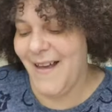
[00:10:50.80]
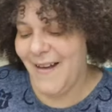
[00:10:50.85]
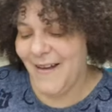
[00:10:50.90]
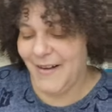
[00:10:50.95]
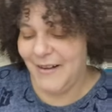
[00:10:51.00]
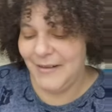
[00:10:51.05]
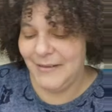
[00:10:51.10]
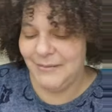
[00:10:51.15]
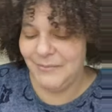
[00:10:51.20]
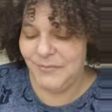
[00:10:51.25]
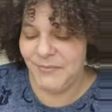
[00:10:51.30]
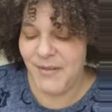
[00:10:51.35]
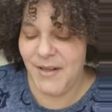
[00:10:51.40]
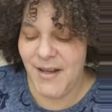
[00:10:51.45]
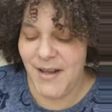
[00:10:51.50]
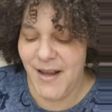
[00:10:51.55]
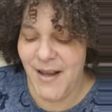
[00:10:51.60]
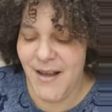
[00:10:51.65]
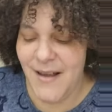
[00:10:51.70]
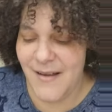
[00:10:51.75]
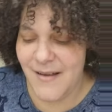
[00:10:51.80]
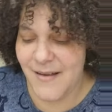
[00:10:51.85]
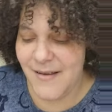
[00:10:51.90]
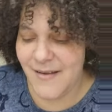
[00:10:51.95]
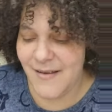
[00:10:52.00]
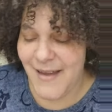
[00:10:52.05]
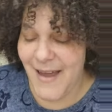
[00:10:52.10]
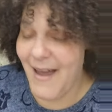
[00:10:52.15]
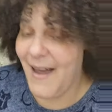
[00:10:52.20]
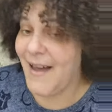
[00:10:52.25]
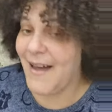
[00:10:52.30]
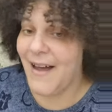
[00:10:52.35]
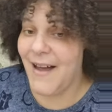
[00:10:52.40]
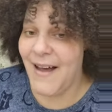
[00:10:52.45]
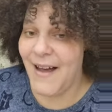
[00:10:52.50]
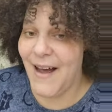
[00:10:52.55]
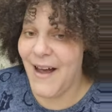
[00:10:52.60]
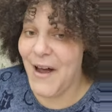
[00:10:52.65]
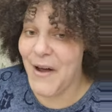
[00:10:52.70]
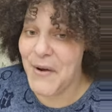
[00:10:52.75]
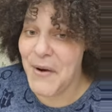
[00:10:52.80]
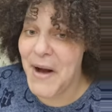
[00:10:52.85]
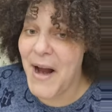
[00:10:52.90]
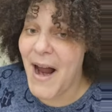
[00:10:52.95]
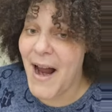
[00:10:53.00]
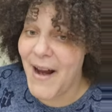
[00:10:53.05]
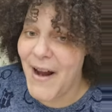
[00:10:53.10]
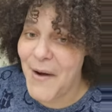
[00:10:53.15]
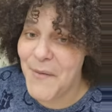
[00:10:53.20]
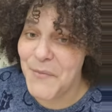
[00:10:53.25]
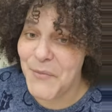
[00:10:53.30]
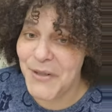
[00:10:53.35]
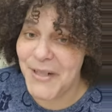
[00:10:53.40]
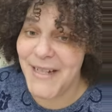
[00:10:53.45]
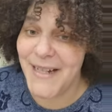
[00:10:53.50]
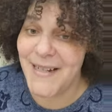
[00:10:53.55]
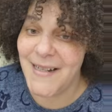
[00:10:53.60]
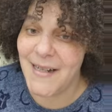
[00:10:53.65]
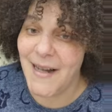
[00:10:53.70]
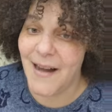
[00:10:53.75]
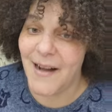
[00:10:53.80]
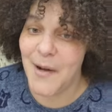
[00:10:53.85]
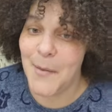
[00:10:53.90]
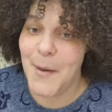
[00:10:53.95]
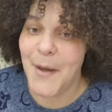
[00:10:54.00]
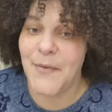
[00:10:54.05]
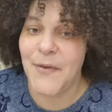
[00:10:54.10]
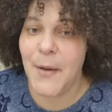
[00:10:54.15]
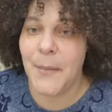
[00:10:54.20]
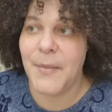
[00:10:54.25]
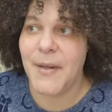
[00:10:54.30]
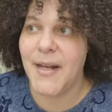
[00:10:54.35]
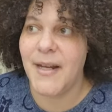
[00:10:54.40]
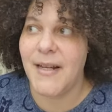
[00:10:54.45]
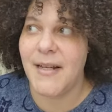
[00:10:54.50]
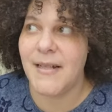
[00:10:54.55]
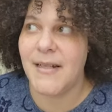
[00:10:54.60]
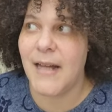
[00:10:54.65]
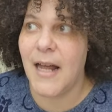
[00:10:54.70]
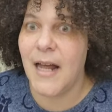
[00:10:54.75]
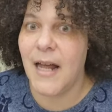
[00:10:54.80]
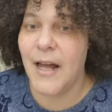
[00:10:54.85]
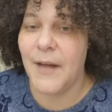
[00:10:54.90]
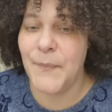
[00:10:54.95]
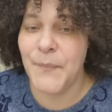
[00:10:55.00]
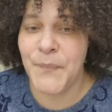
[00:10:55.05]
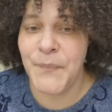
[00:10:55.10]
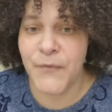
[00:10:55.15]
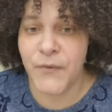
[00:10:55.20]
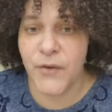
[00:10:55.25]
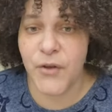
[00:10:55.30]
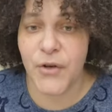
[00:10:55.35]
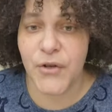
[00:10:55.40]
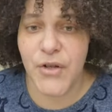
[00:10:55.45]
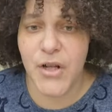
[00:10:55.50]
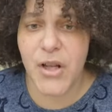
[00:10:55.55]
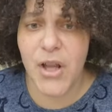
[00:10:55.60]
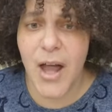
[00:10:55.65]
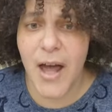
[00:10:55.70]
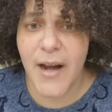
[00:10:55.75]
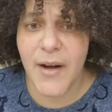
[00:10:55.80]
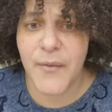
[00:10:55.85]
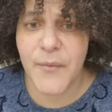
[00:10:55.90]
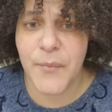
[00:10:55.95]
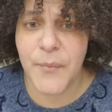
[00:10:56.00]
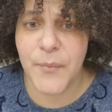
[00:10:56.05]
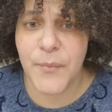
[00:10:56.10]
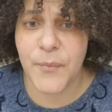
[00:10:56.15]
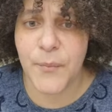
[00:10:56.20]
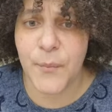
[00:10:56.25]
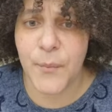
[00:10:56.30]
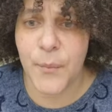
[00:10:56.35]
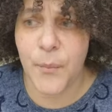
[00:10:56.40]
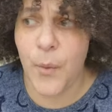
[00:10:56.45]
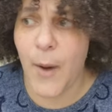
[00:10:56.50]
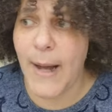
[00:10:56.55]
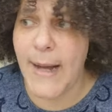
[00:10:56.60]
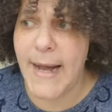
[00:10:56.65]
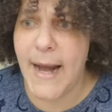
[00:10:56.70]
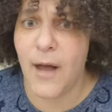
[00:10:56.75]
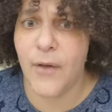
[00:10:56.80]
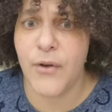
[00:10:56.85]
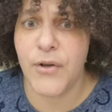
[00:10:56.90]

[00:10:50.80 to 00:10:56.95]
um, yeah, I, am really excited about that because um, there's a lot of right now.